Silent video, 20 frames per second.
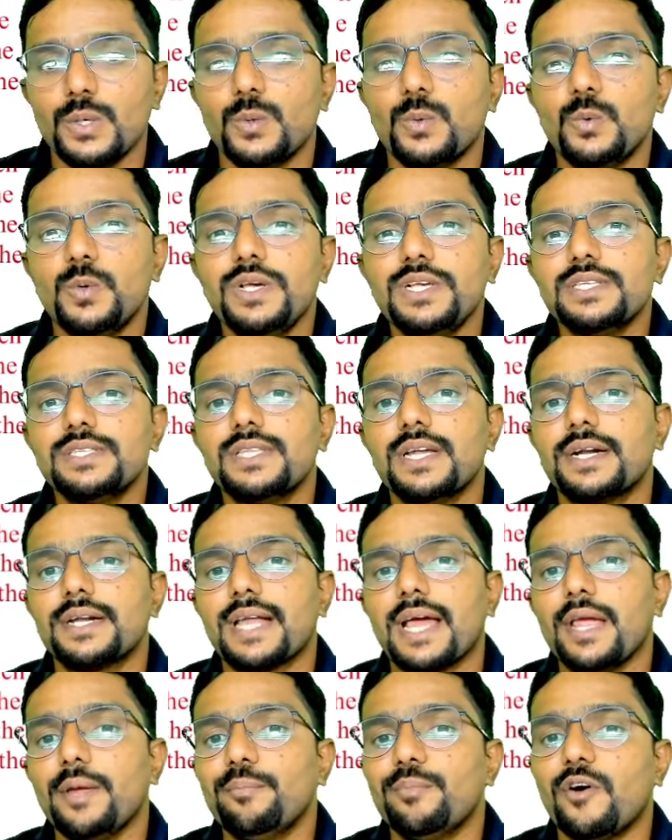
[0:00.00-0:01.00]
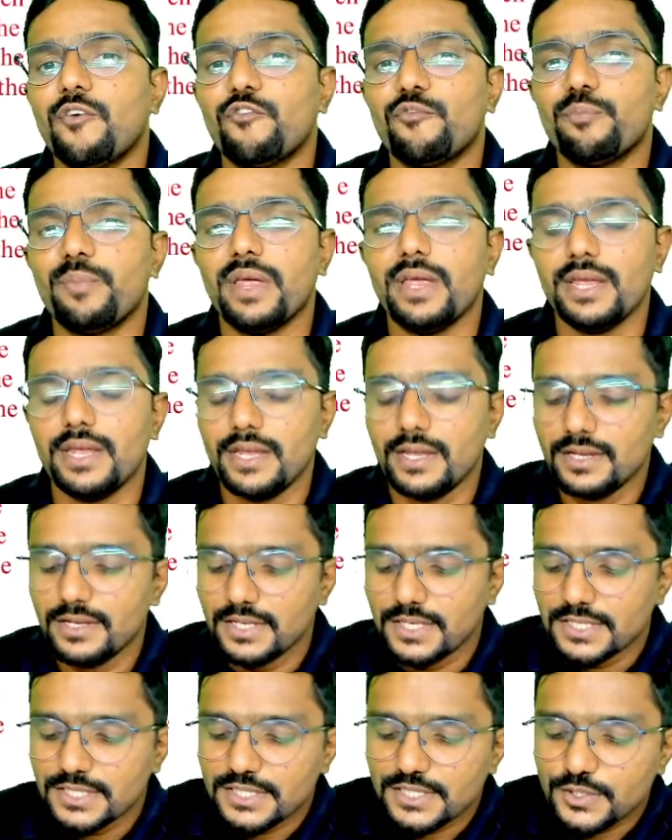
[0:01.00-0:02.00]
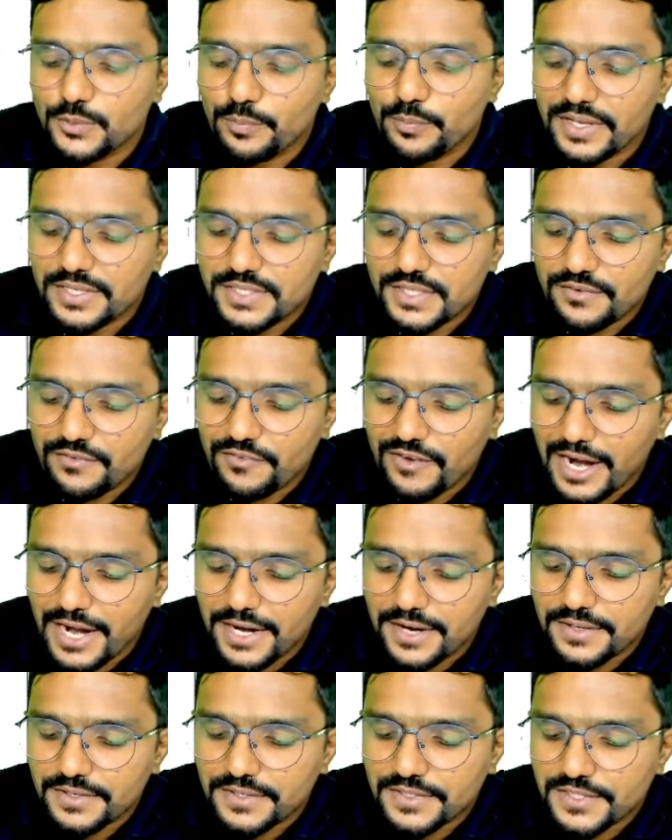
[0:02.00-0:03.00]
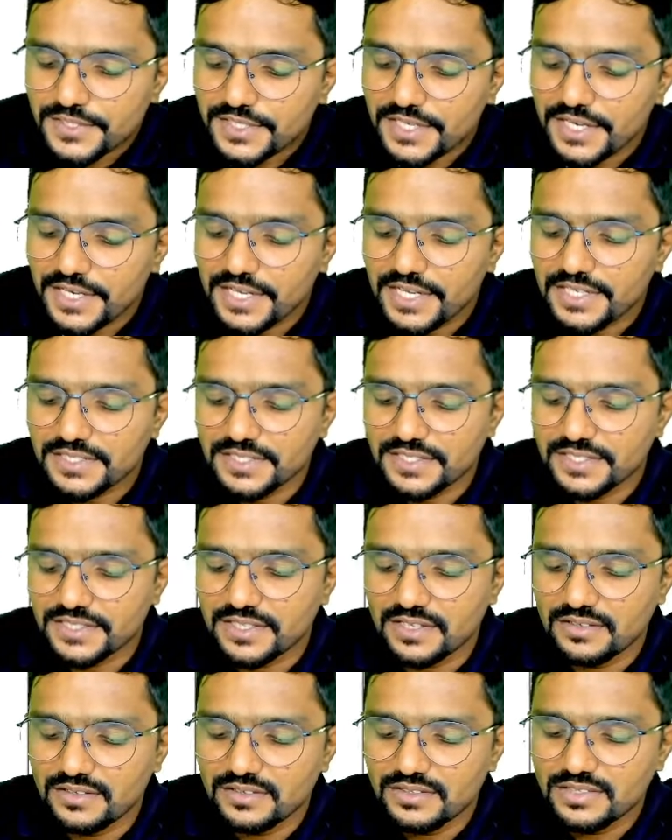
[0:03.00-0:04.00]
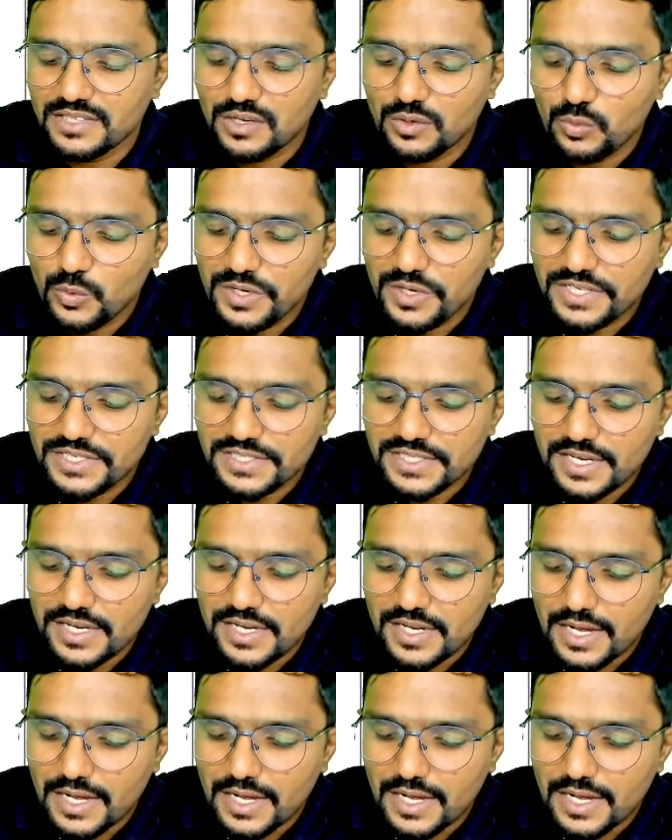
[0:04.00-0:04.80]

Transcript: Who is the type of payee? Specified senior citizen. Sir, who is he?